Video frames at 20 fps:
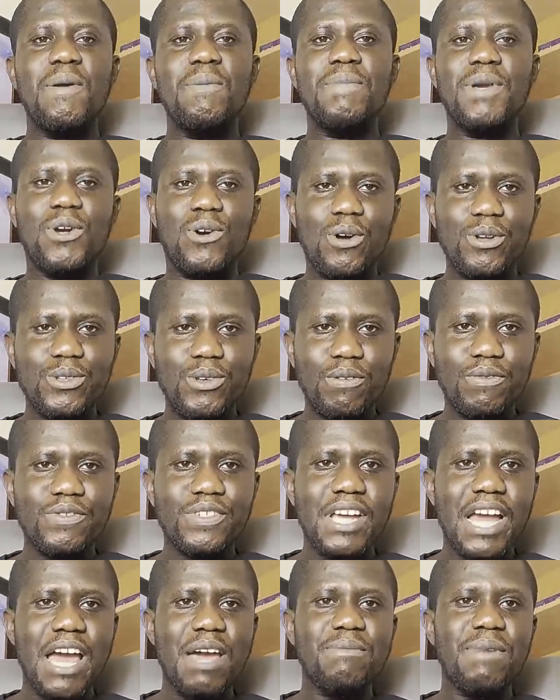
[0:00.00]
Because of
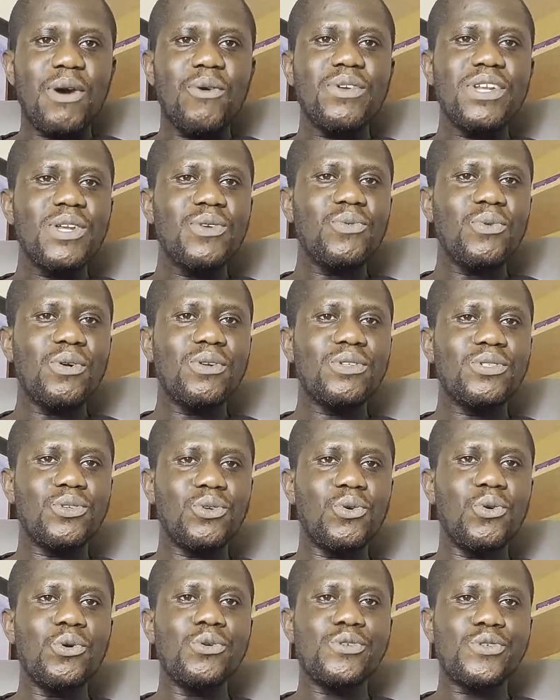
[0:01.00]
time, I wouldn't want
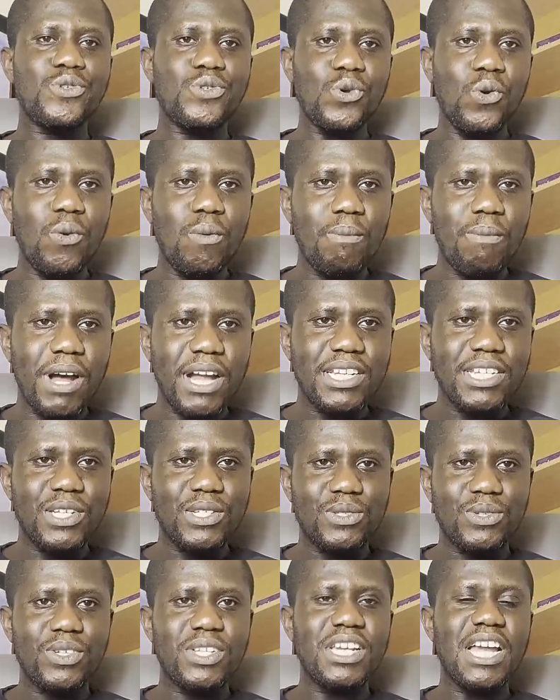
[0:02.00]
to go so much
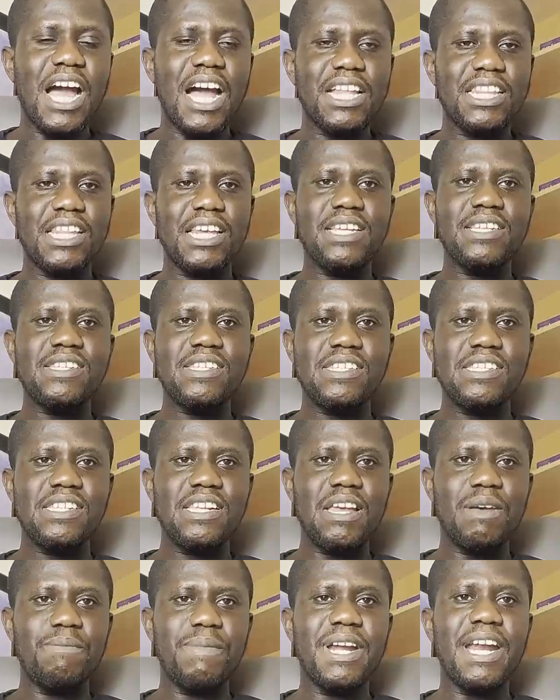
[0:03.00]
into the
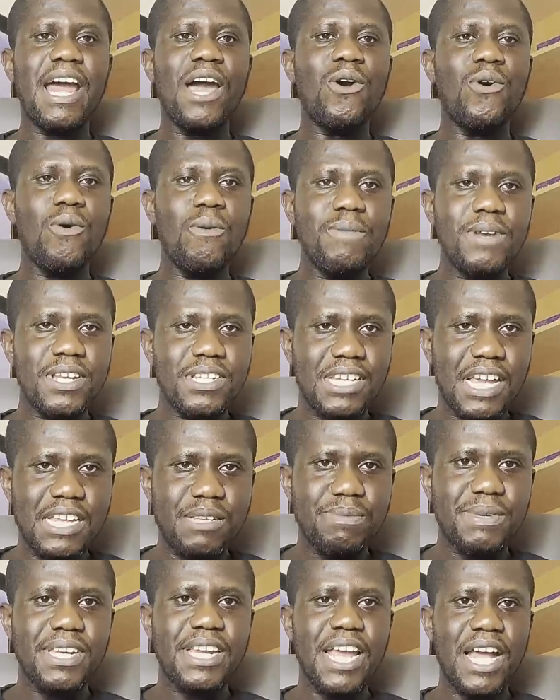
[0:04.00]
others, but I hope this
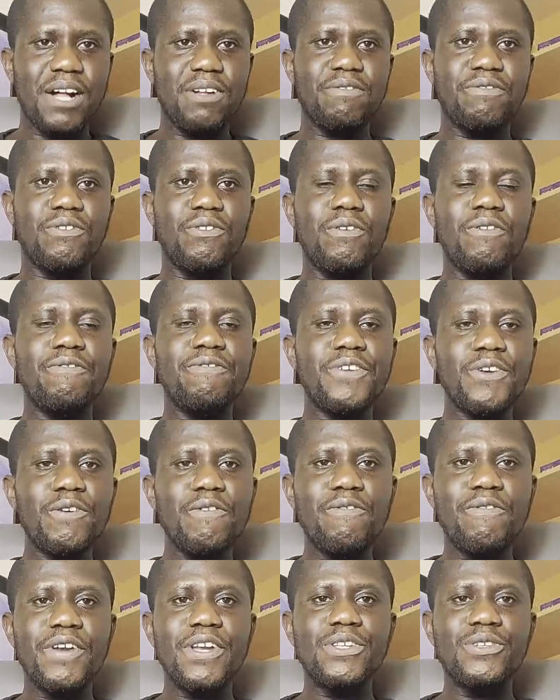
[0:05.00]
has been helpful.
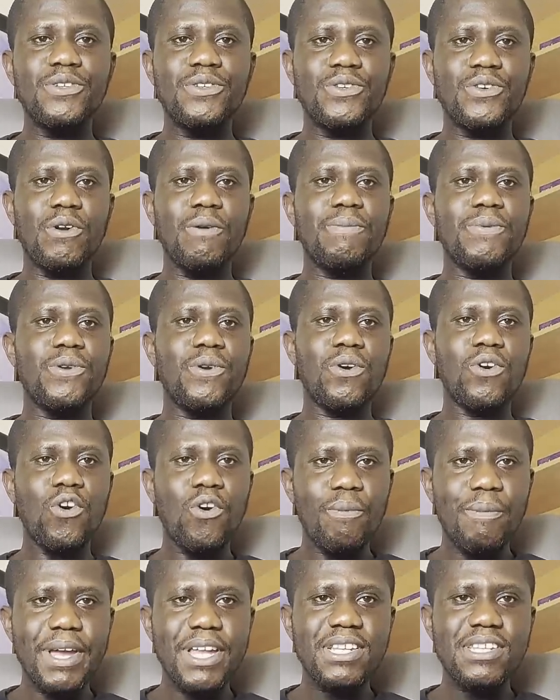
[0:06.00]
Feel free to drop your
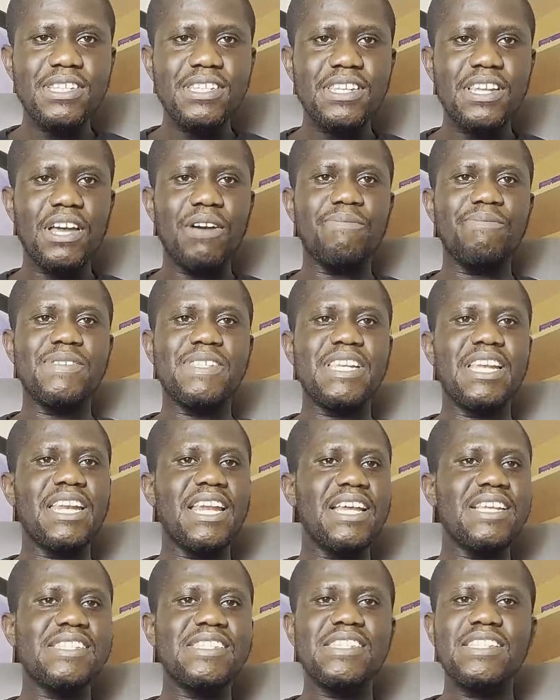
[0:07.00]
comments, um,
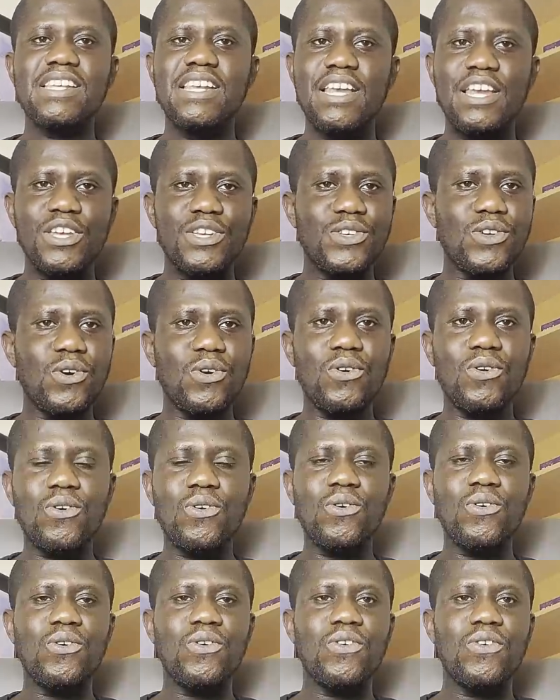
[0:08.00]
send us
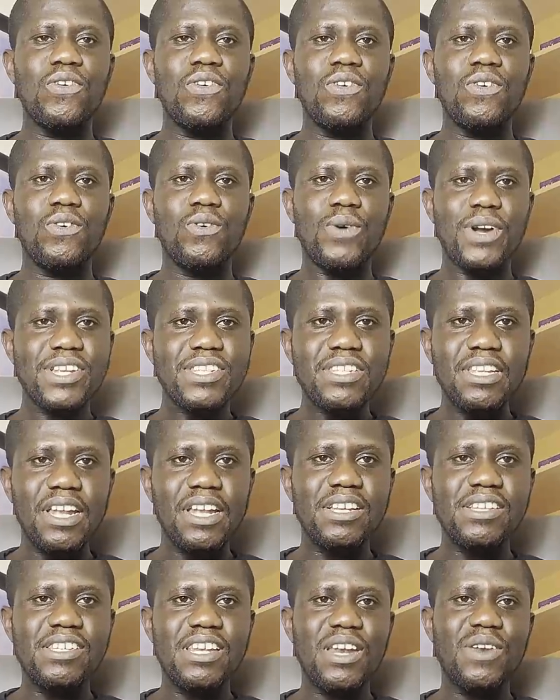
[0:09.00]
your
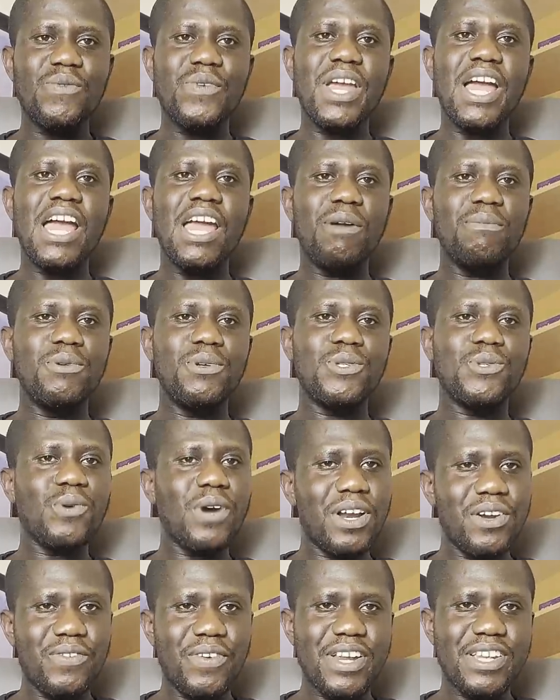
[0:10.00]
questions, and we are able
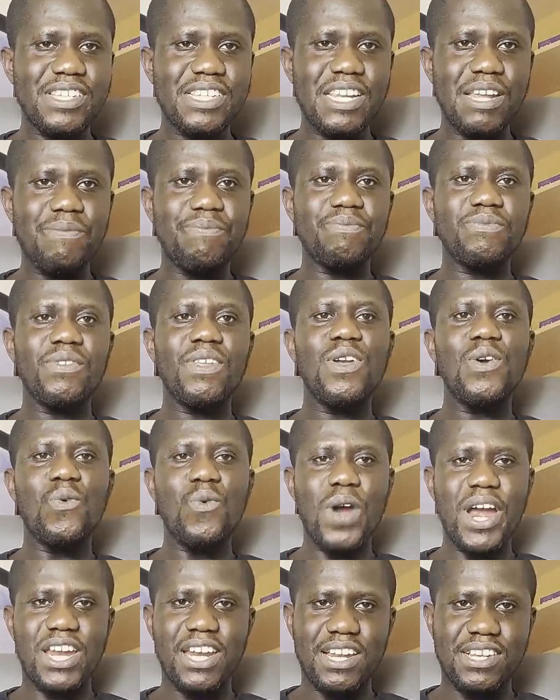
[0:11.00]
to address them
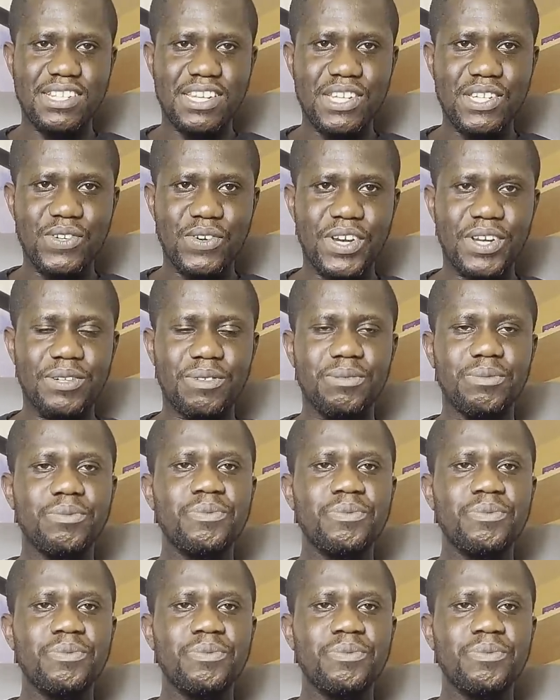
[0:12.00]
where necessary.